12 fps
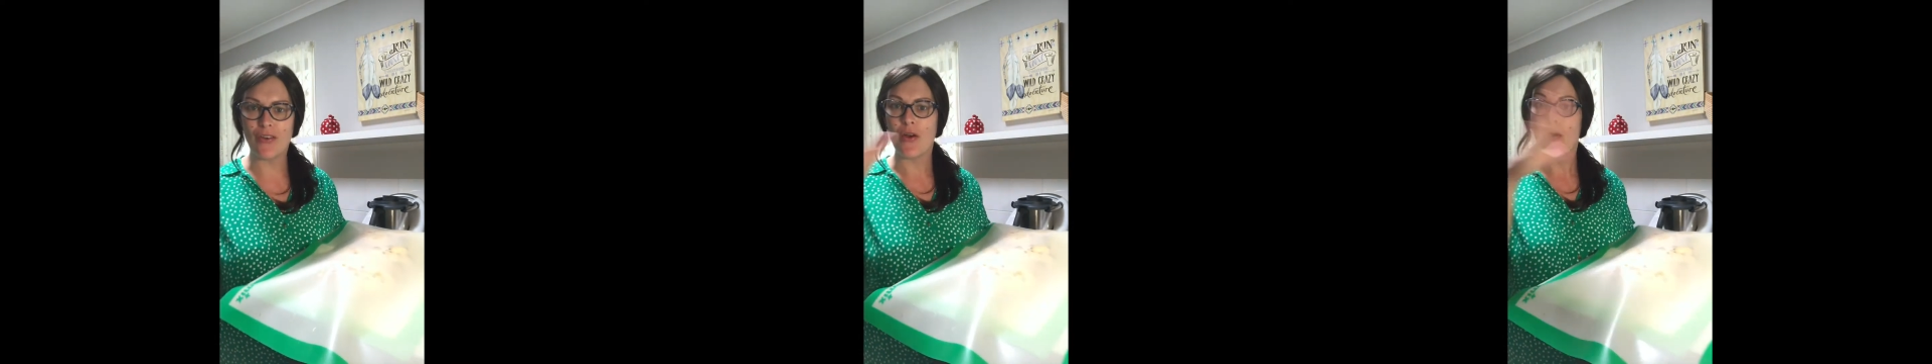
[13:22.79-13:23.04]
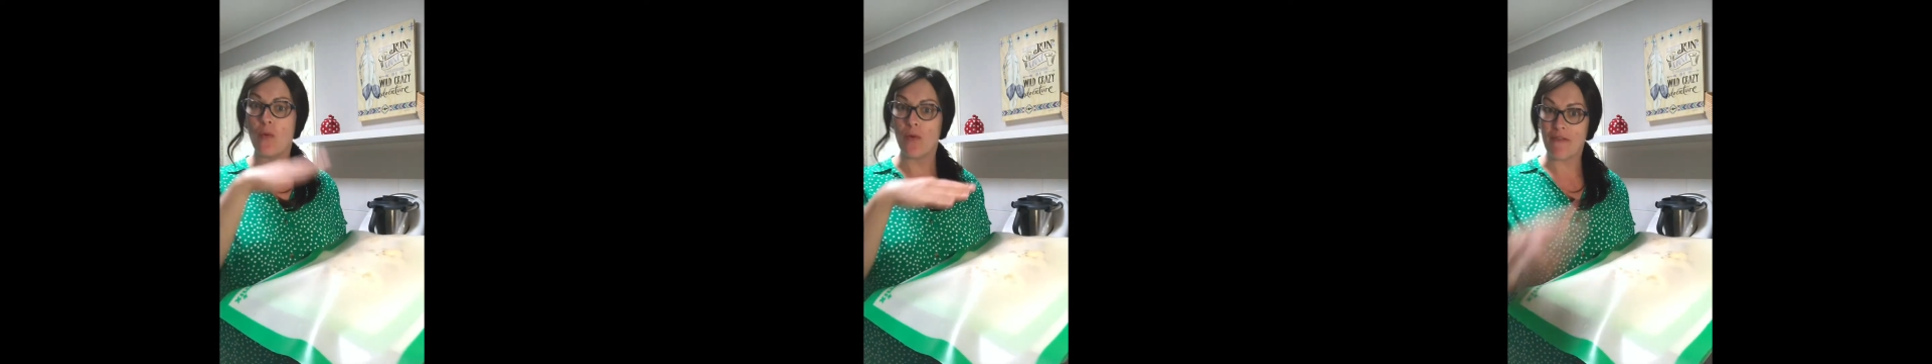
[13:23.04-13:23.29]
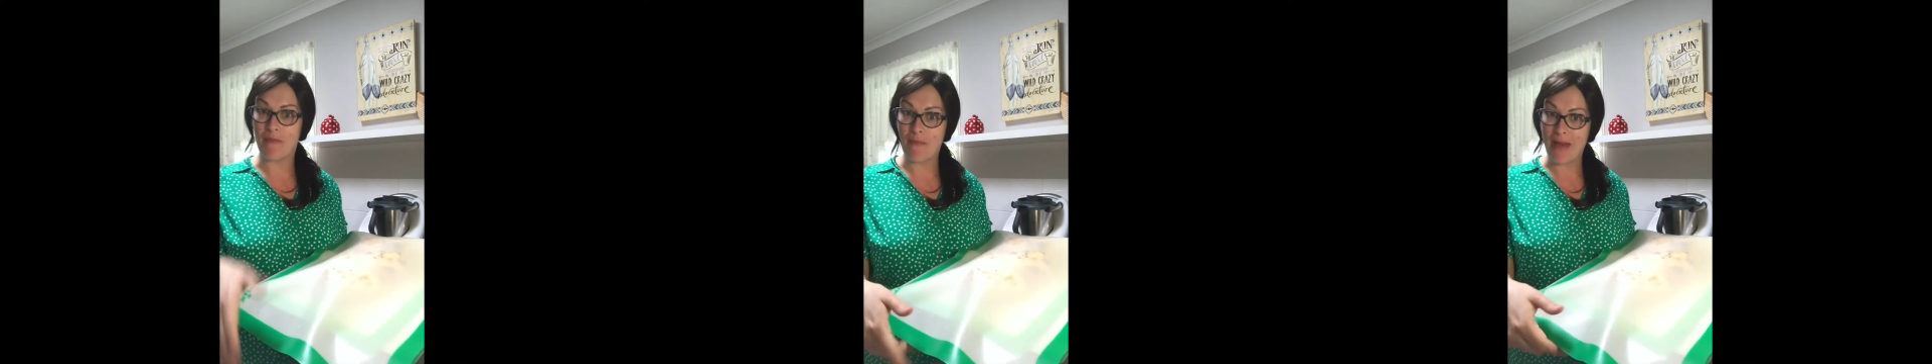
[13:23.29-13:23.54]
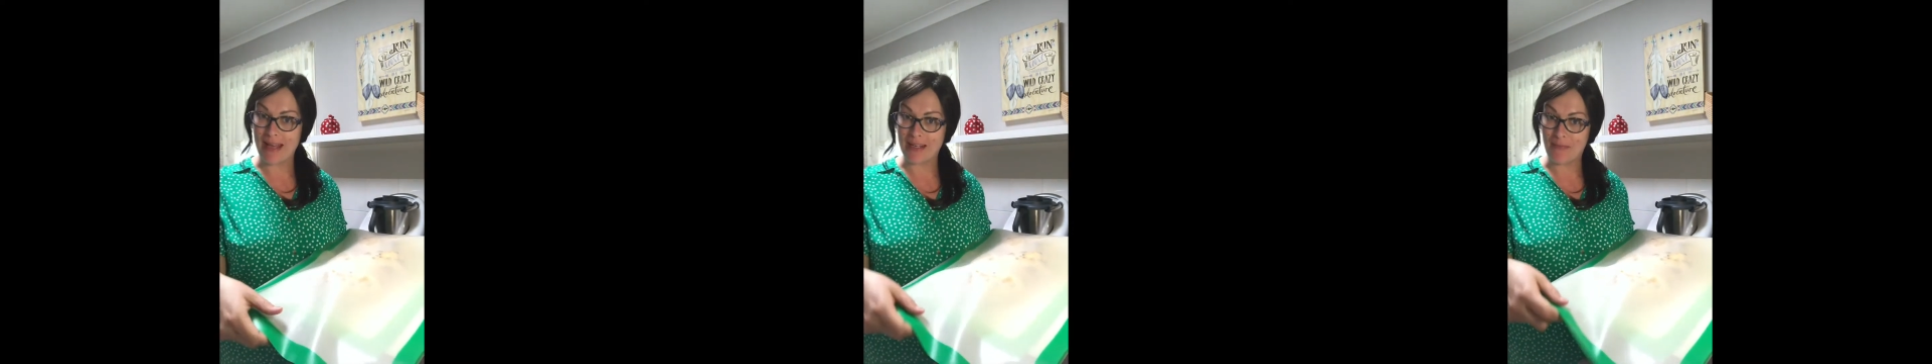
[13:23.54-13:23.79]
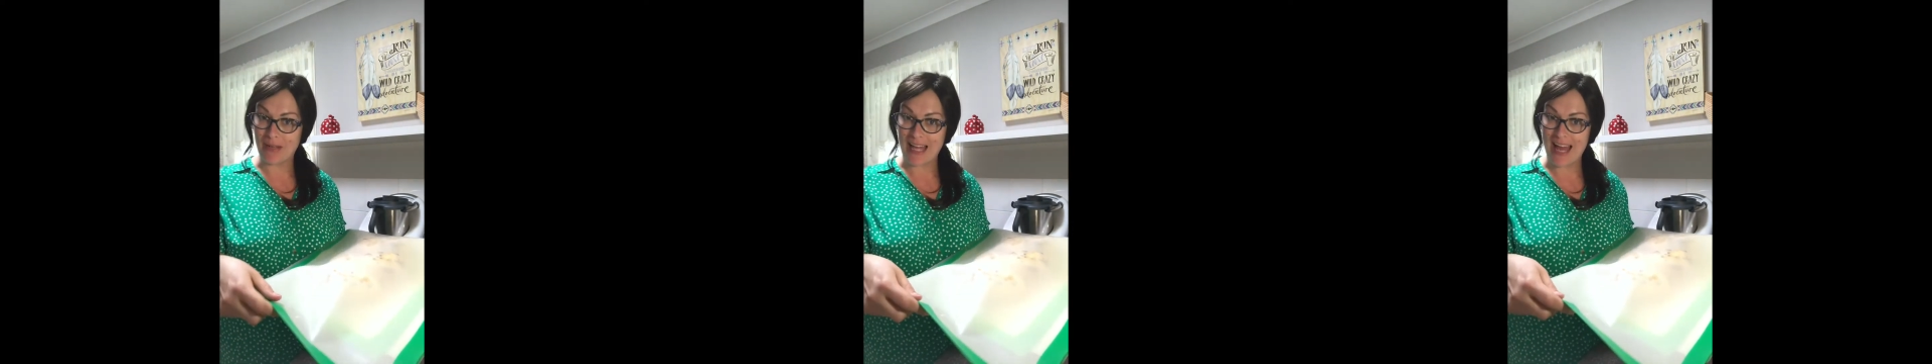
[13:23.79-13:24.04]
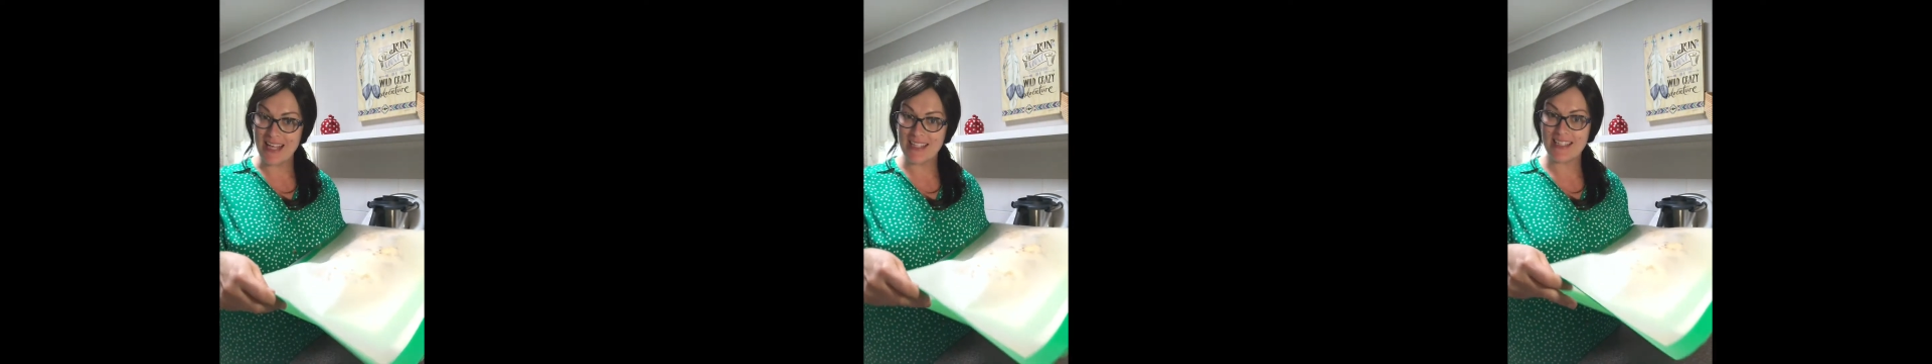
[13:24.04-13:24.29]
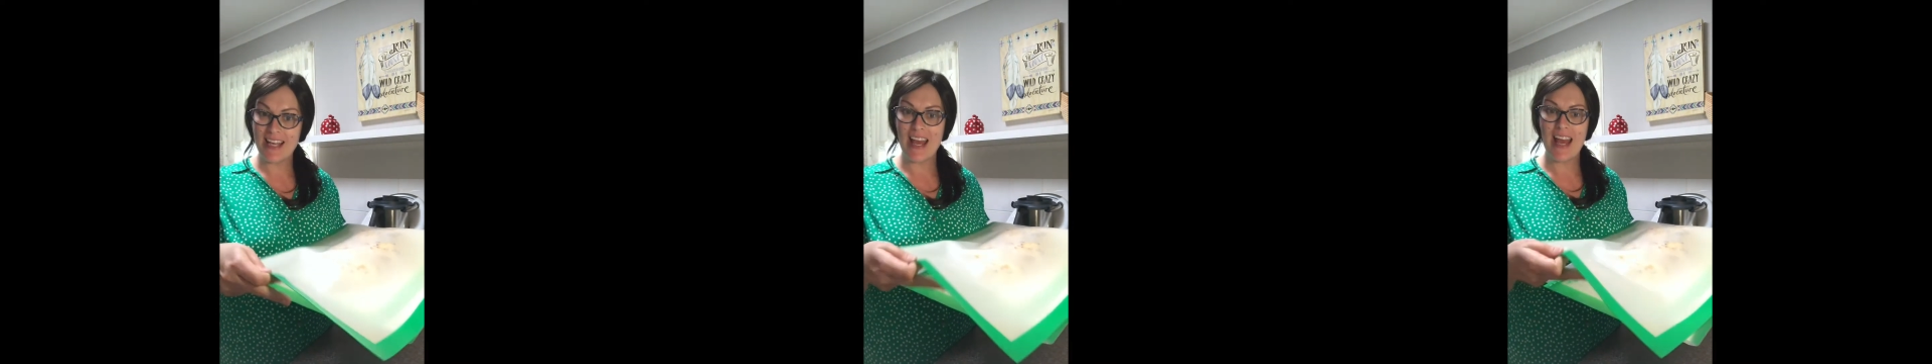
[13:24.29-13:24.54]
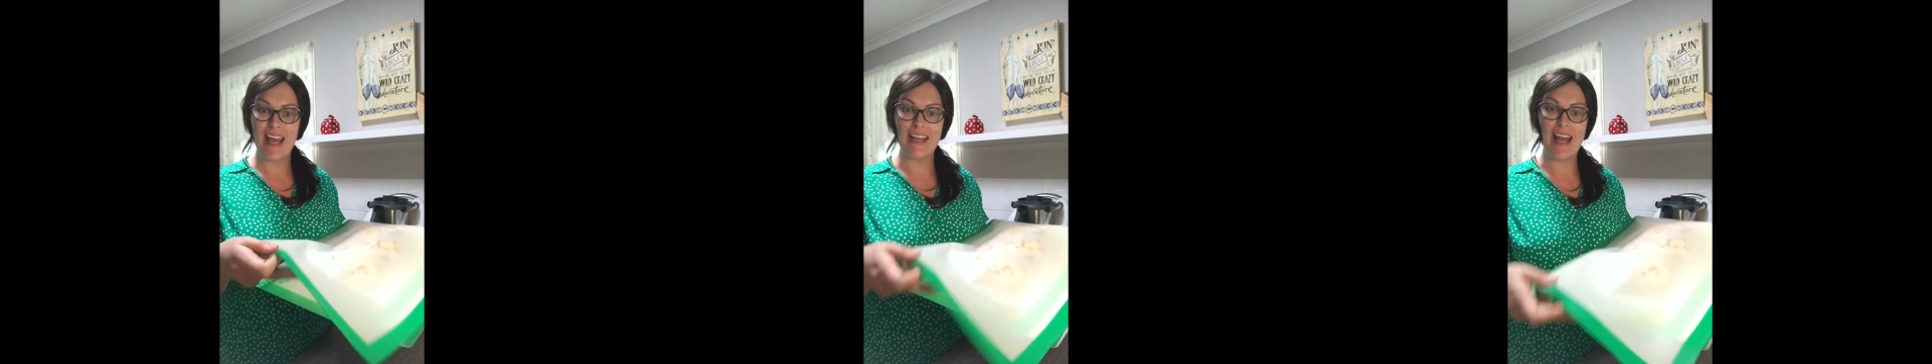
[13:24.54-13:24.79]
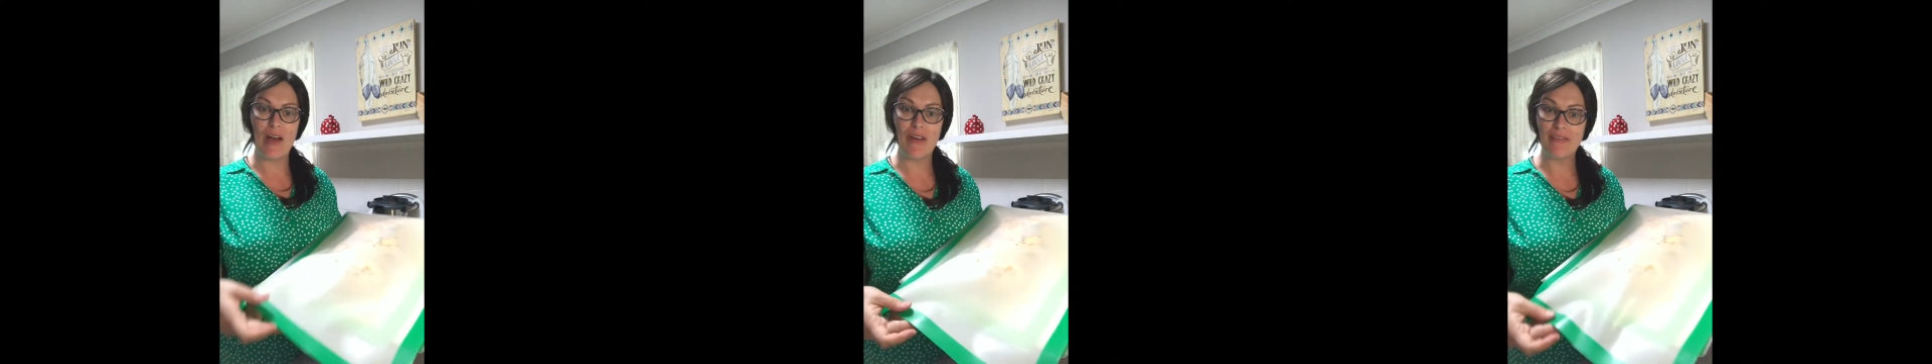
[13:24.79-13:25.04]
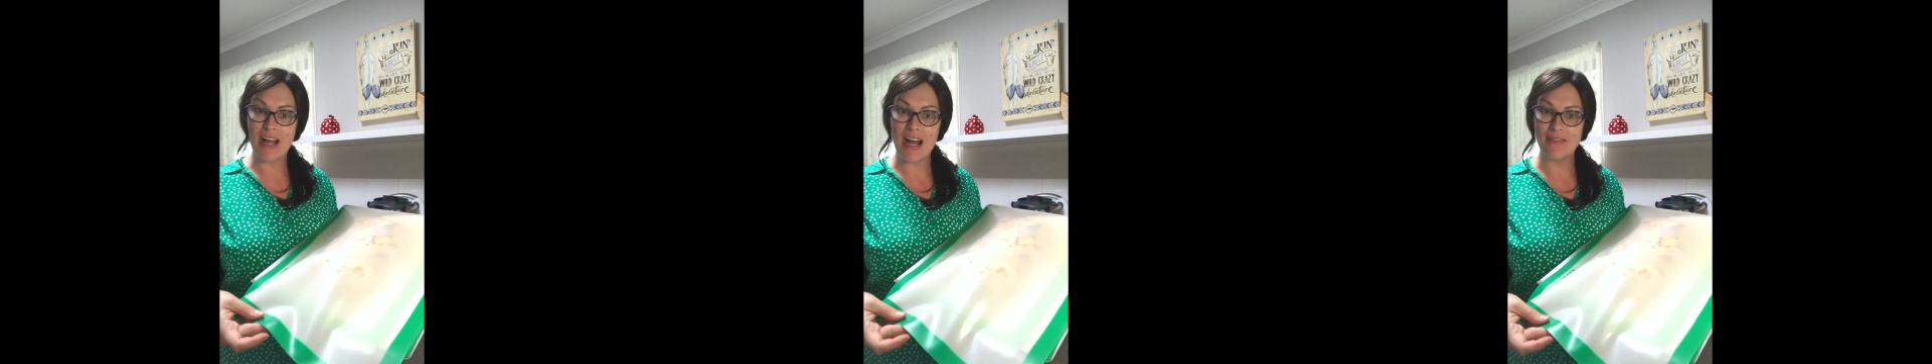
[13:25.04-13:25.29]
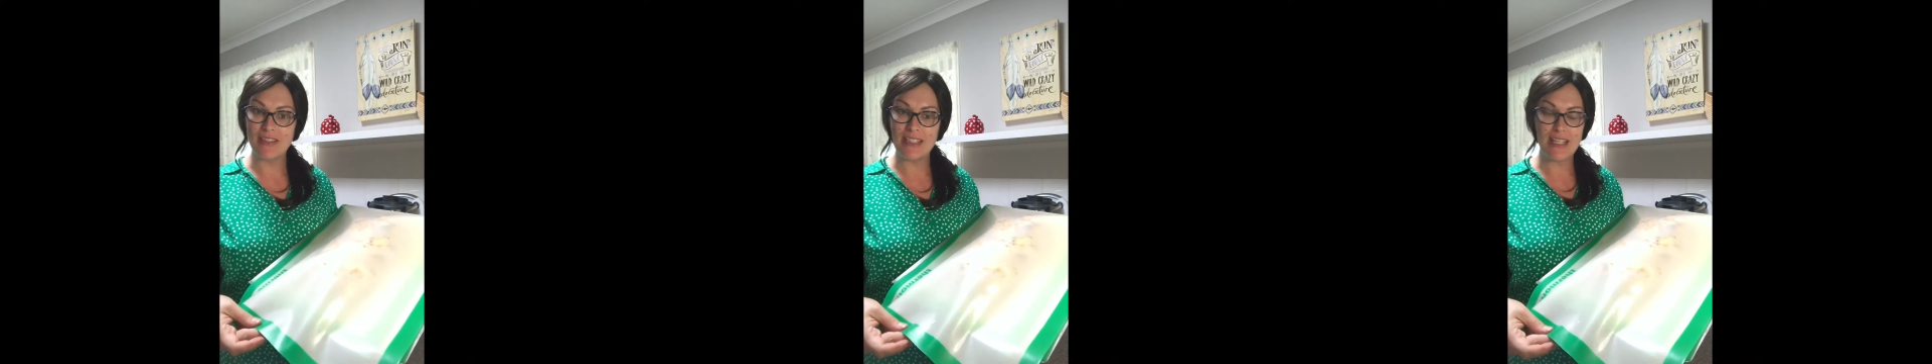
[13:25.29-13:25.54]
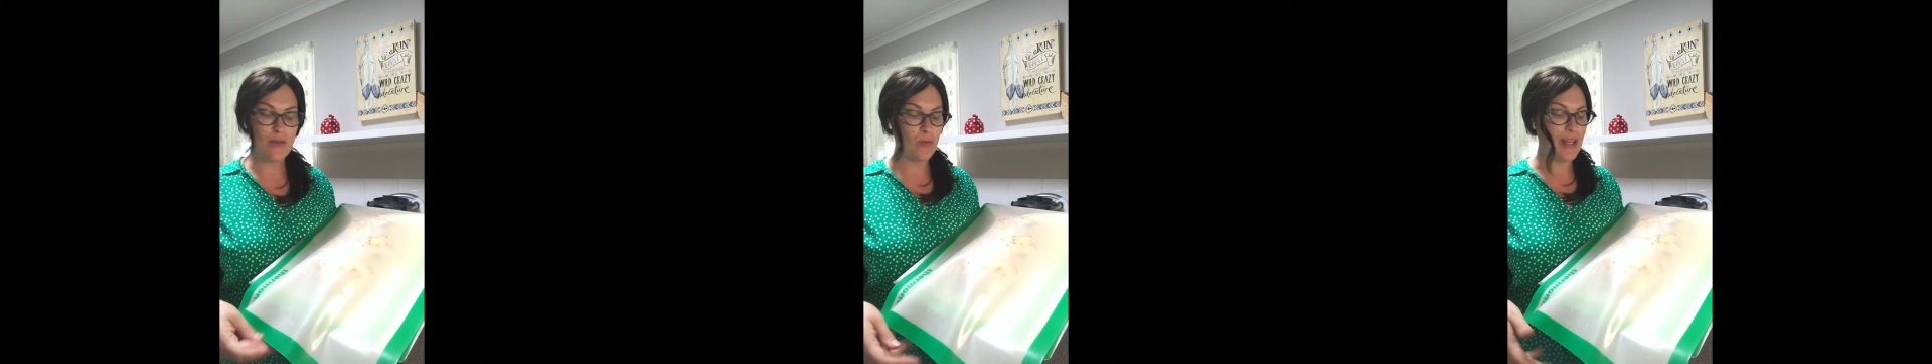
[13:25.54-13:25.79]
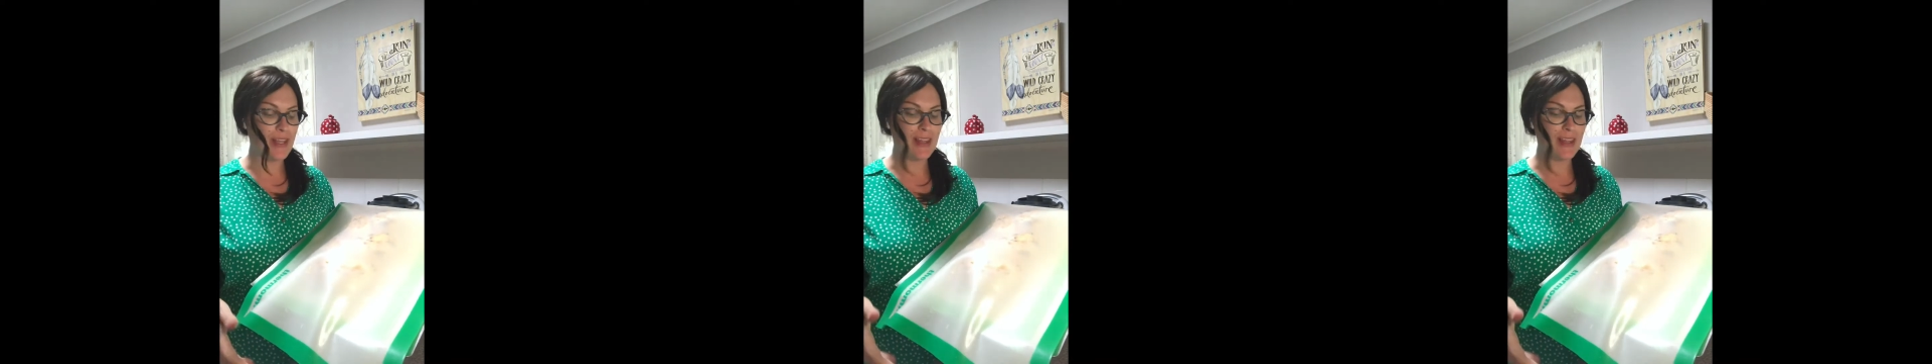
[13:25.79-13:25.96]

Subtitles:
we've made a plat, and now I've covered it with